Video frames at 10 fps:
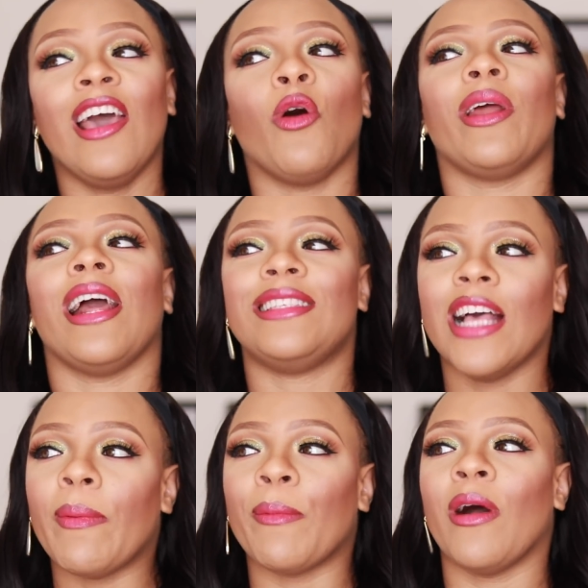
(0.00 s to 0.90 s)
When I
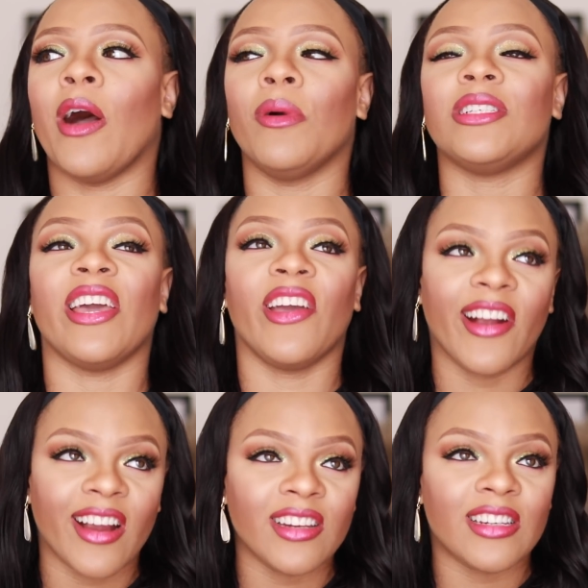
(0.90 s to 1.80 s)
tell people how much I
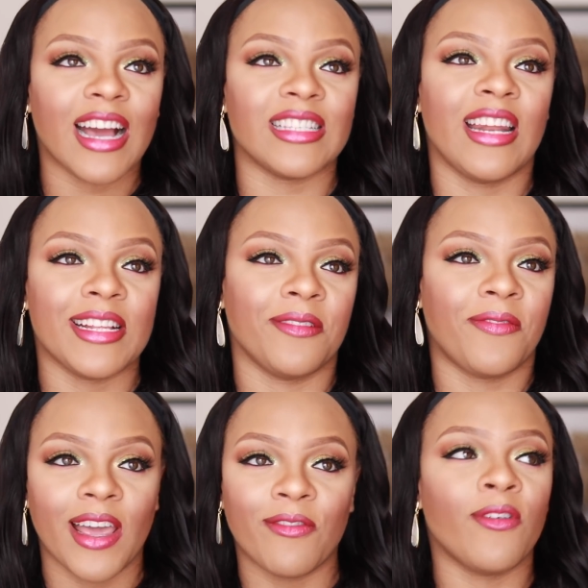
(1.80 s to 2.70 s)
earned as a
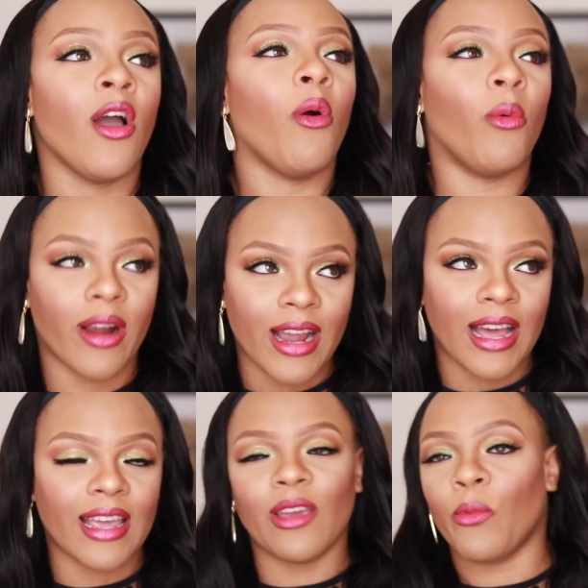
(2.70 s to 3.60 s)
9-to-5
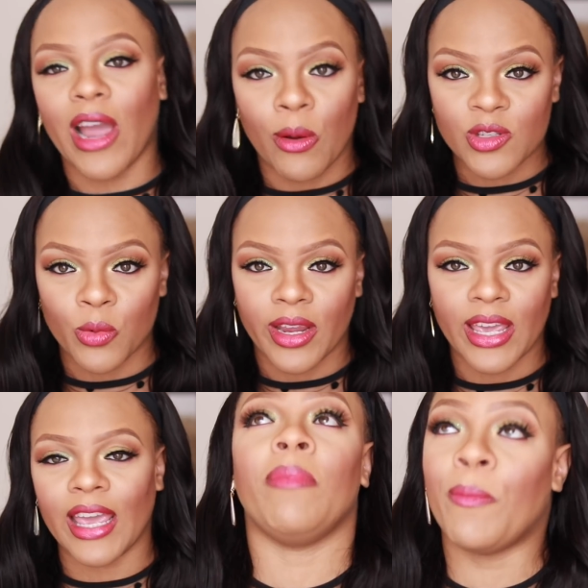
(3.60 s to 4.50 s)
worker where I was
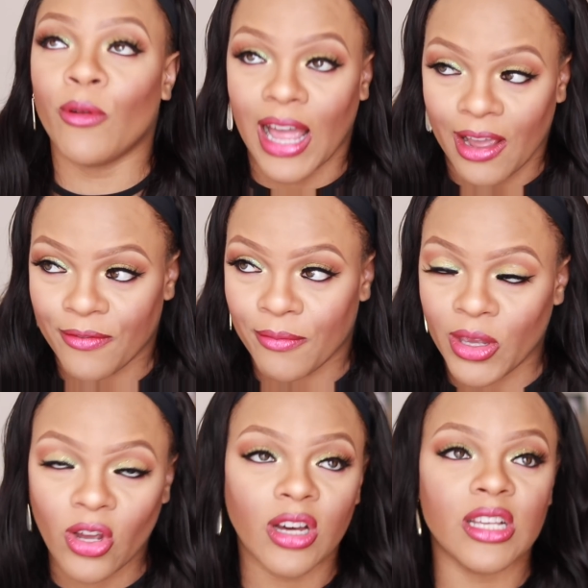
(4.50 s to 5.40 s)
working, people laugh,
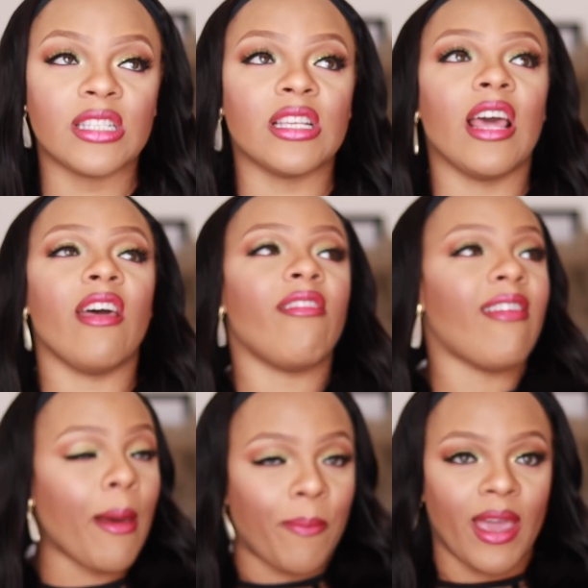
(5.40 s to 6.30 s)
because
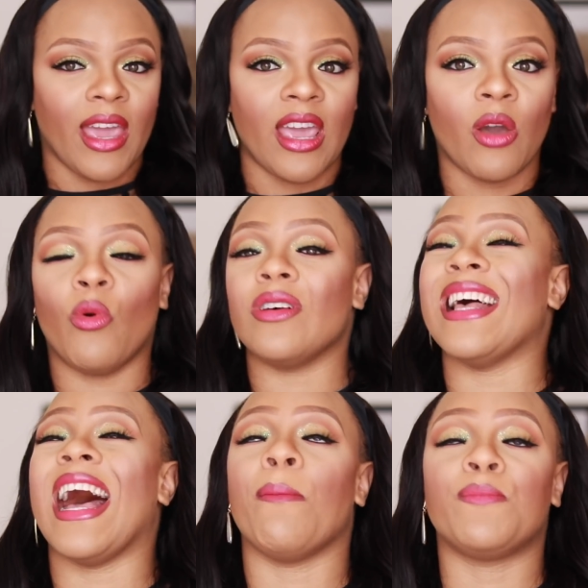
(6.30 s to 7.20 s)
that pay was
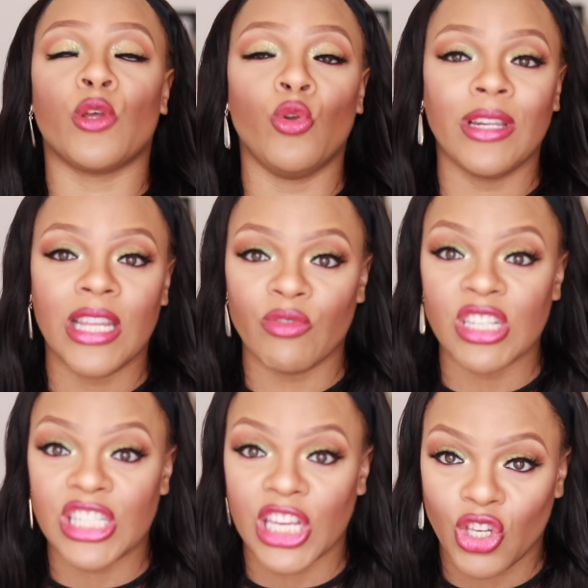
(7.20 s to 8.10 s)
absolutely
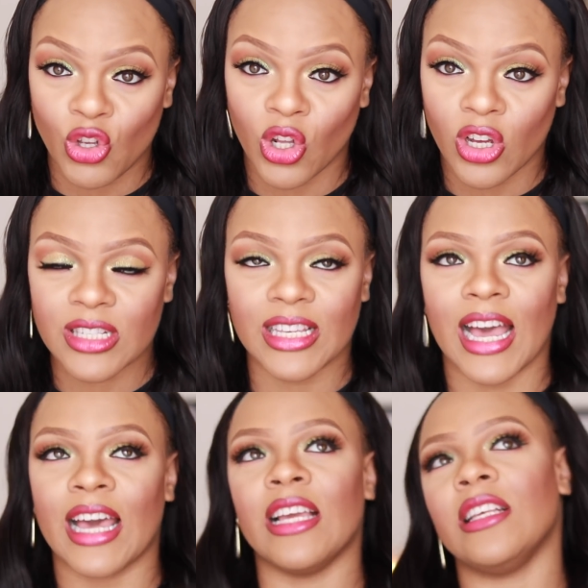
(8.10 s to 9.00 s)
ridiculous,
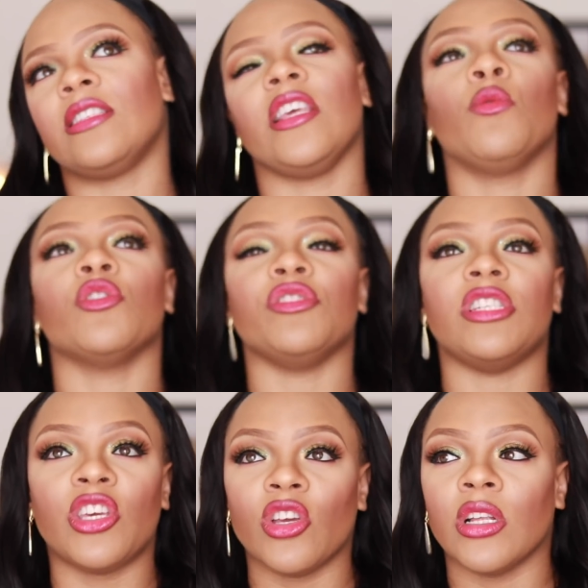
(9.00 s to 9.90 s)
guys. It was
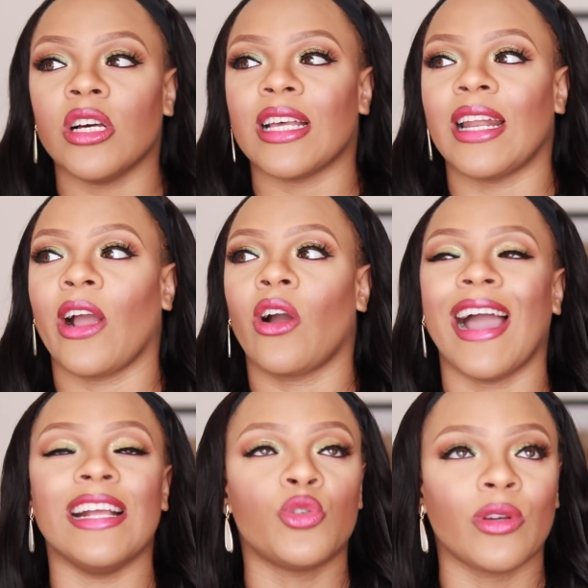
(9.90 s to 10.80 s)
ridiculous, and
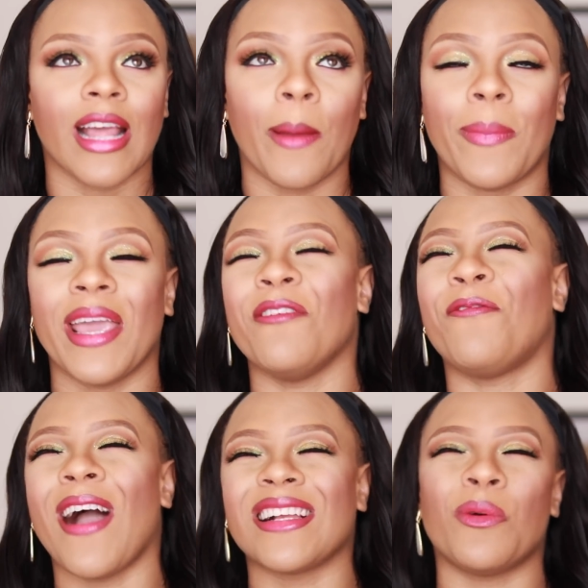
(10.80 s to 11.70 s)
I took that pay. In
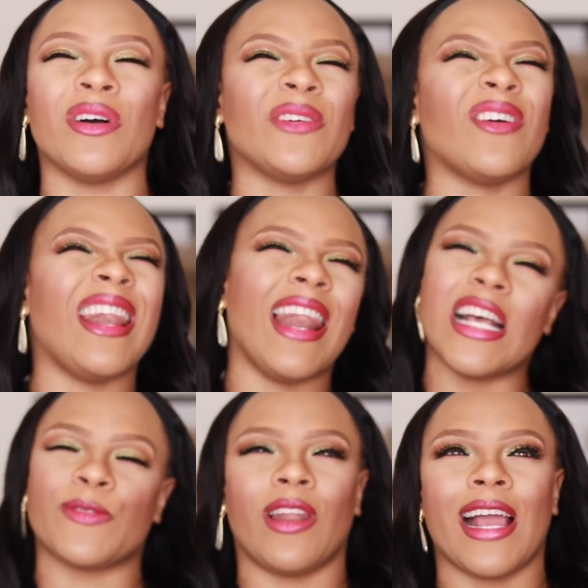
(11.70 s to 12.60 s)
fact, it was even
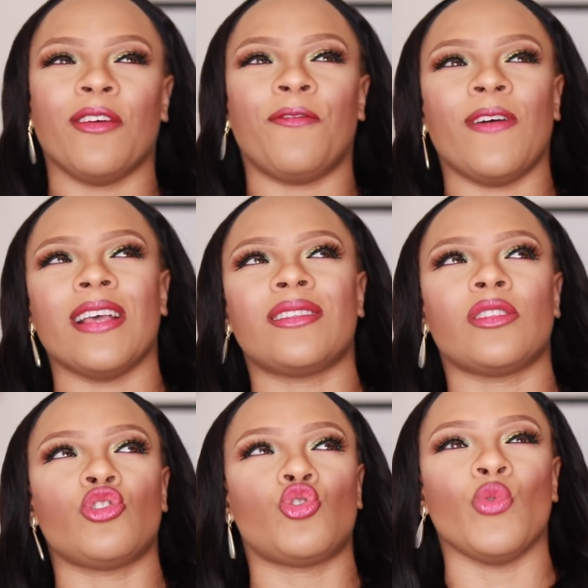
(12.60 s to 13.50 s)
less for like the
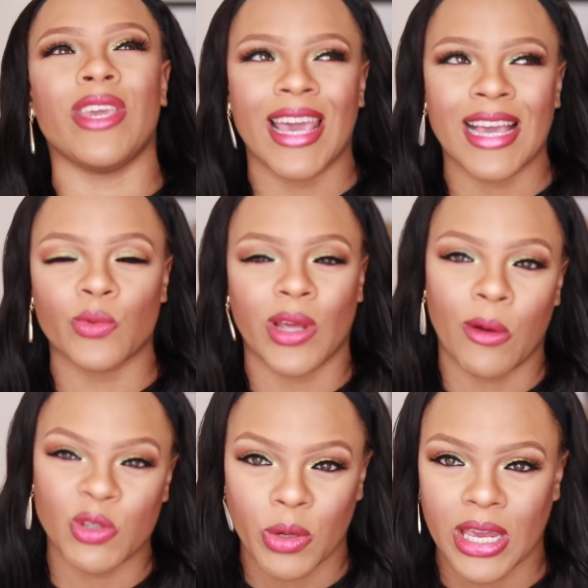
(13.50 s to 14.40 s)
first 2 years when I
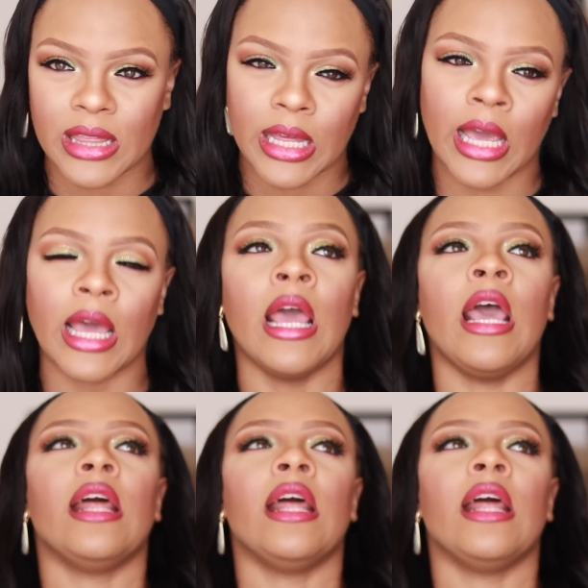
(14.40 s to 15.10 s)
was working there.